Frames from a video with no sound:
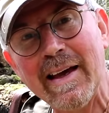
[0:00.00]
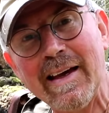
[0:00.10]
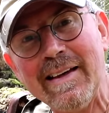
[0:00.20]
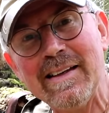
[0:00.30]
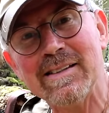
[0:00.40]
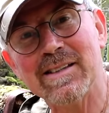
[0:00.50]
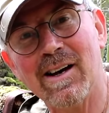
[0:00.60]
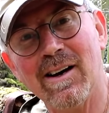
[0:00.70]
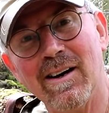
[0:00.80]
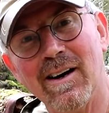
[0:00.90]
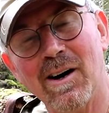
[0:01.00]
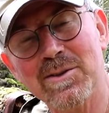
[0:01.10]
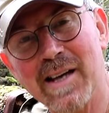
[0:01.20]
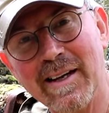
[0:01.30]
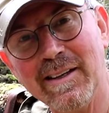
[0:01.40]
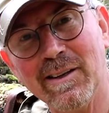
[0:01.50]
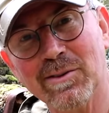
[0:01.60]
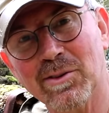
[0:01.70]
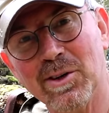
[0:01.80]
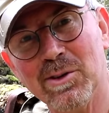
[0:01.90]
is I'll take you
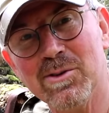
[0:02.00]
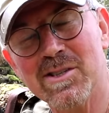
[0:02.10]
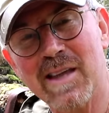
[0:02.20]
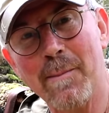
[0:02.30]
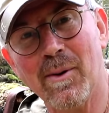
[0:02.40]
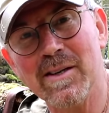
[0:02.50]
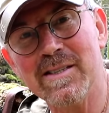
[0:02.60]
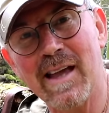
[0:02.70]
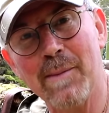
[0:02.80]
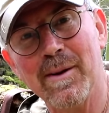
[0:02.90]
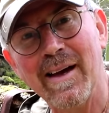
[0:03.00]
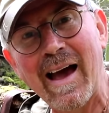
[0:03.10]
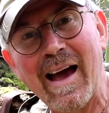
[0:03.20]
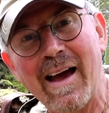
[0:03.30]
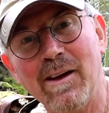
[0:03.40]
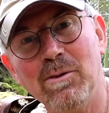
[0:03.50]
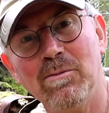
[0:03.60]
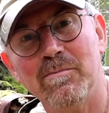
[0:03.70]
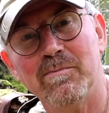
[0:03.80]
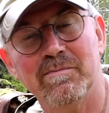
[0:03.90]
through step by step how
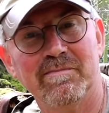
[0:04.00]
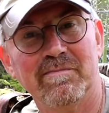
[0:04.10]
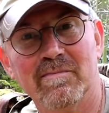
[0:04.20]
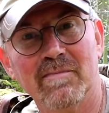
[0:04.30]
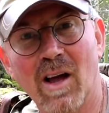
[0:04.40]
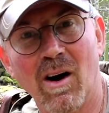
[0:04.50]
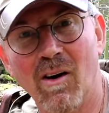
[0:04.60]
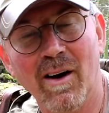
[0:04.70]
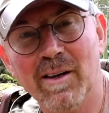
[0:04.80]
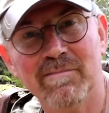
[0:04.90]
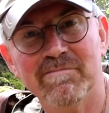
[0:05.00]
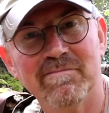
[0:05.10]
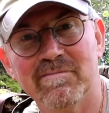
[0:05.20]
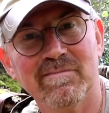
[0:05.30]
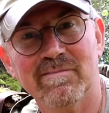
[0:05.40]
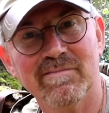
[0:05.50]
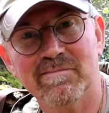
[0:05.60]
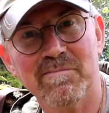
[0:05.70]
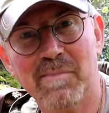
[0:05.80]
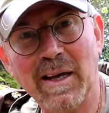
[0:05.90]
I
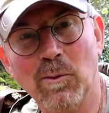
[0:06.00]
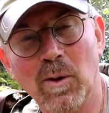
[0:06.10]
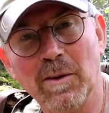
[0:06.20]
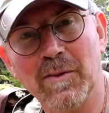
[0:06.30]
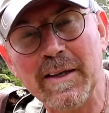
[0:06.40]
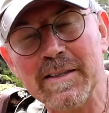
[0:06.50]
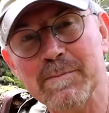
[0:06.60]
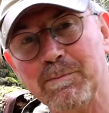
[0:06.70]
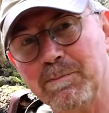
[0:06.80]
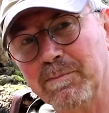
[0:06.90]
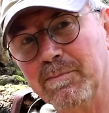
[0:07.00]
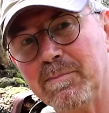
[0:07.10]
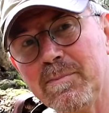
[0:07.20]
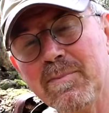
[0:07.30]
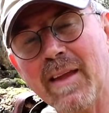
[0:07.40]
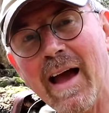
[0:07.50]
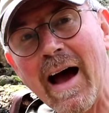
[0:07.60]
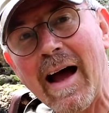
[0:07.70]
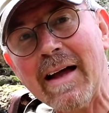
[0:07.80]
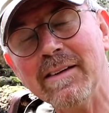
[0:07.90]
make one of these.
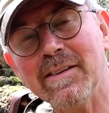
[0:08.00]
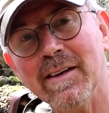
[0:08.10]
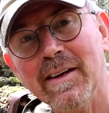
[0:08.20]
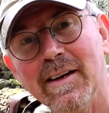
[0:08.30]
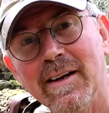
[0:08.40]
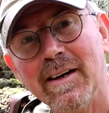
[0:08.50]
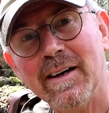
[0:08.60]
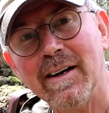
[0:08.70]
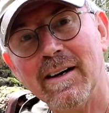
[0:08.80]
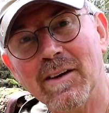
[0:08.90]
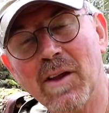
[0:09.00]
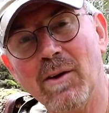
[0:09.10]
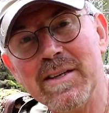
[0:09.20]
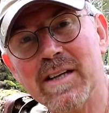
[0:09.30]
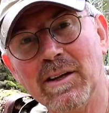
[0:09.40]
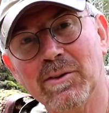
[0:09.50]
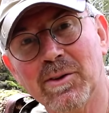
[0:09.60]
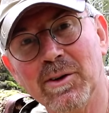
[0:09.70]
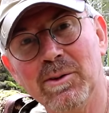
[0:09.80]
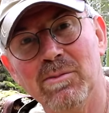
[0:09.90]
And I'll not only take you
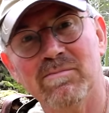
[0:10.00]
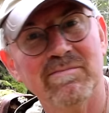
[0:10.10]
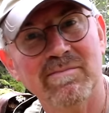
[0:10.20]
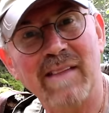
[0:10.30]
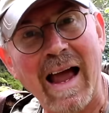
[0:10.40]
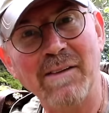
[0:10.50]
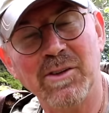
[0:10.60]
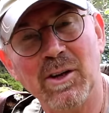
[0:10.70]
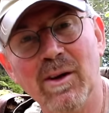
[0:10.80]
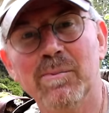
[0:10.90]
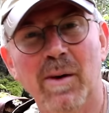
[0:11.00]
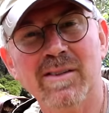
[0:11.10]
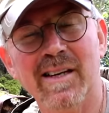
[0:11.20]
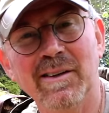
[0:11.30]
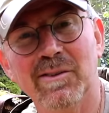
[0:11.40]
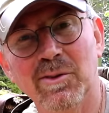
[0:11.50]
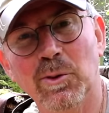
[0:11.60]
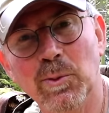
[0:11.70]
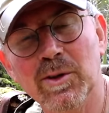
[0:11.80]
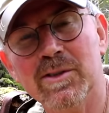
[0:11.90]
through how to do it, but I'll take you through
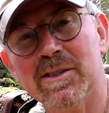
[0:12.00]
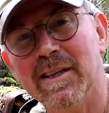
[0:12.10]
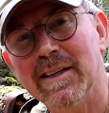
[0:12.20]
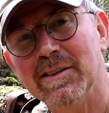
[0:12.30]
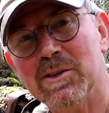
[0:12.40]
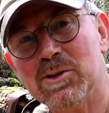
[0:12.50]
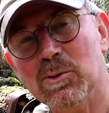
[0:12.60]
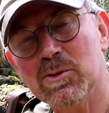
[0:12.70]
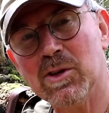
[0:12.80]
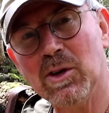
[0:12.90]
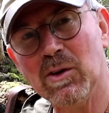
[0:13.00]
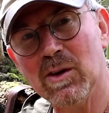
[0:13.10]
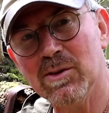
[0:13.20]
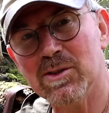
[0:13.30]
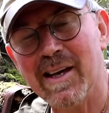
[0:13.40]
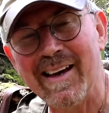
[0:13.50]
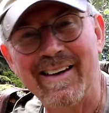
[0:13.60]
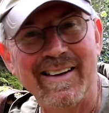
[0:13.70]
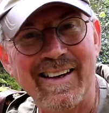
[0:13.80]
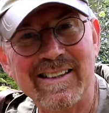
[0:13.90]
the woods, the tools that you use,
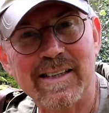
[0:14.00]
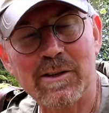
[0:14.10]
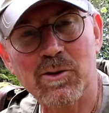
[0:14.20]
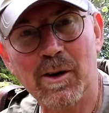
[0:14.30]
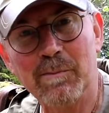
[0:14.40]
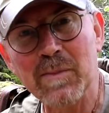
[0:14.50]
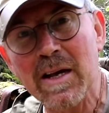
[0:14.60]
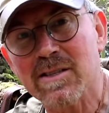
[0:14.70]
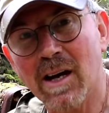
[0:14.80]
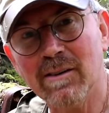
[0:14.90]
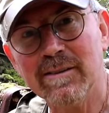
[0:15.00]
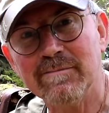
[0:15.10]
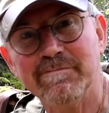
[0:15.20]
etc. So